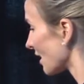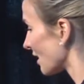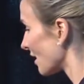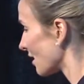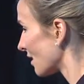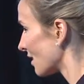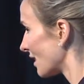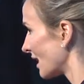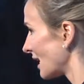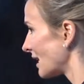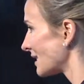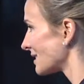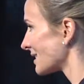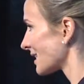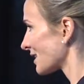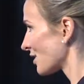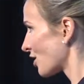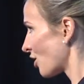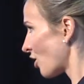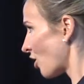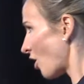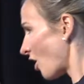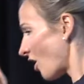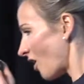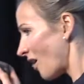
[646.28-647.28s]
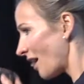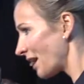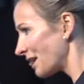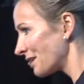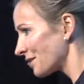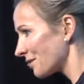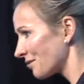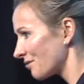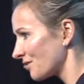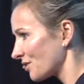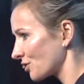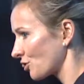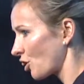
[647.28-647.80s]
these are kind
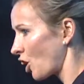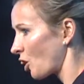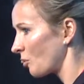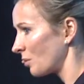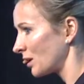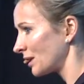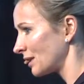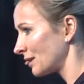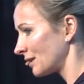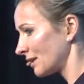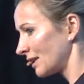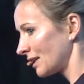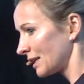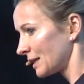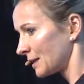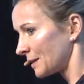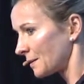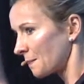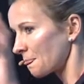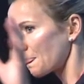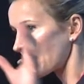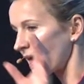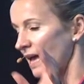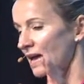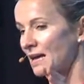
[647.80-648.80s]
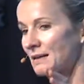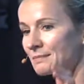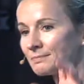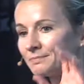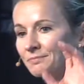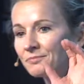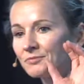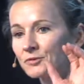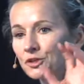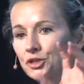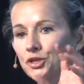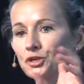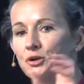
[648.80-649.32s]
of the common
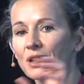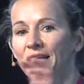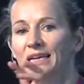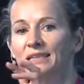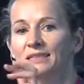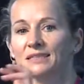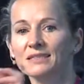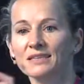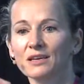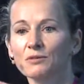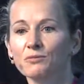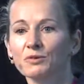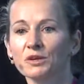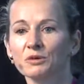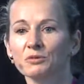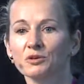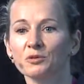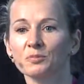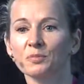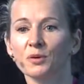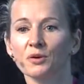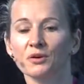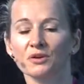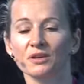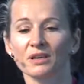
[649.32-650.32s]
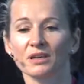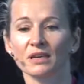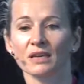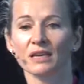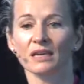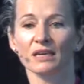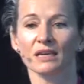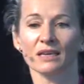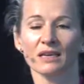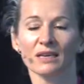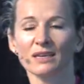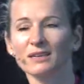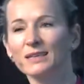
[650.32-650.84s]
traits that we would
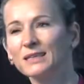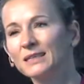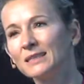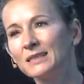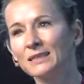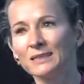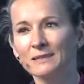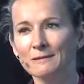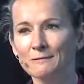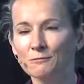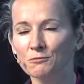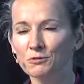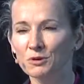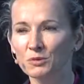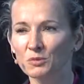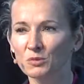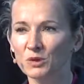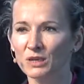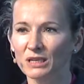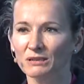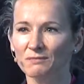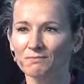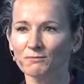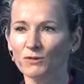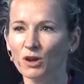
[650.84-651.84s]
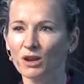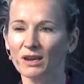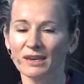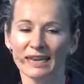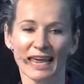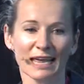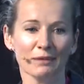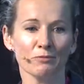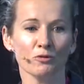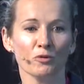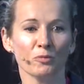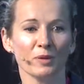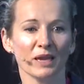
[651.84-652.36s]
we not
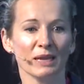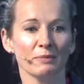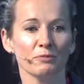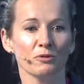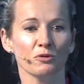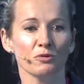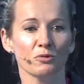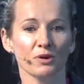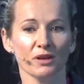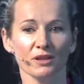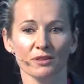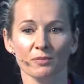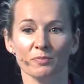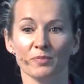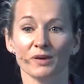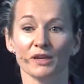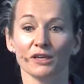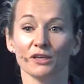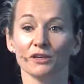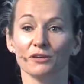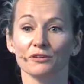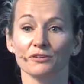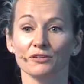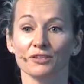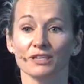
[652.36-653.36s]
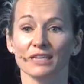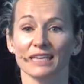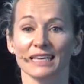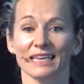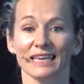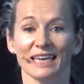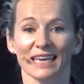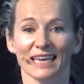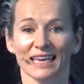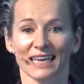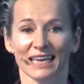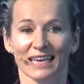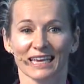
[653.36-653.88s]
label people with, but usually
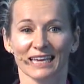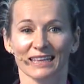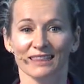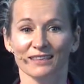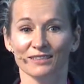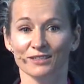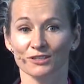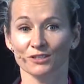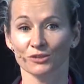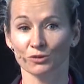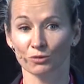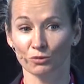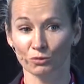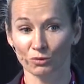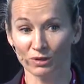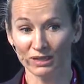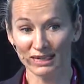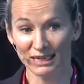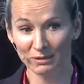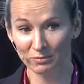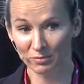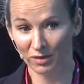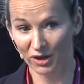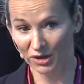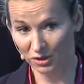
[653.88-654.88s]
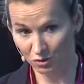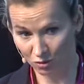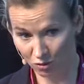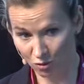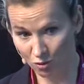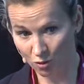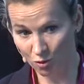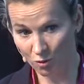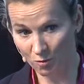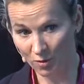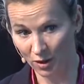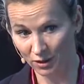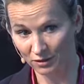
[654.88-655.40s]
this is all led by your
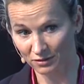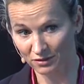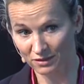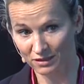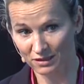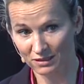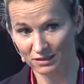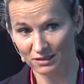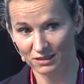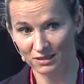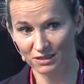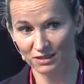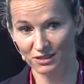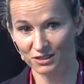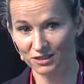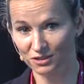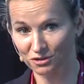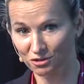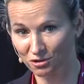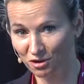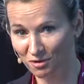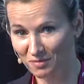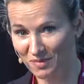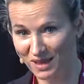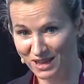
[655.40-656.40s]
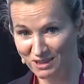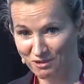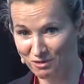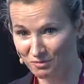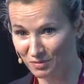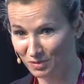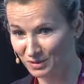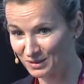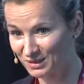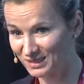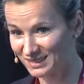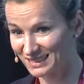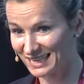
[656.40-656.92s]
hormones. This is not about your
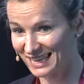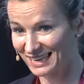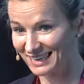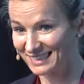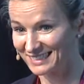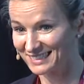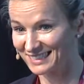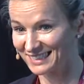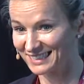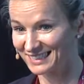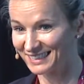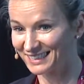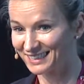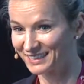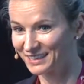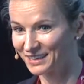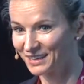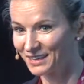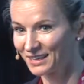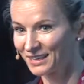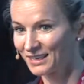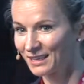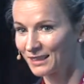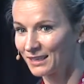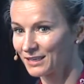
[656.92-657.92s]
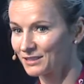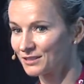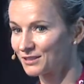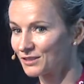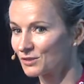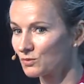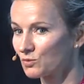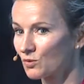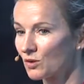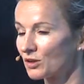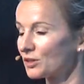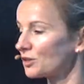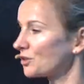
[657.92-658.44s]
personality. This is
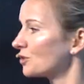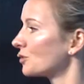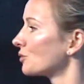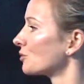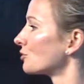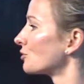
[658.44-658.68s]
what you're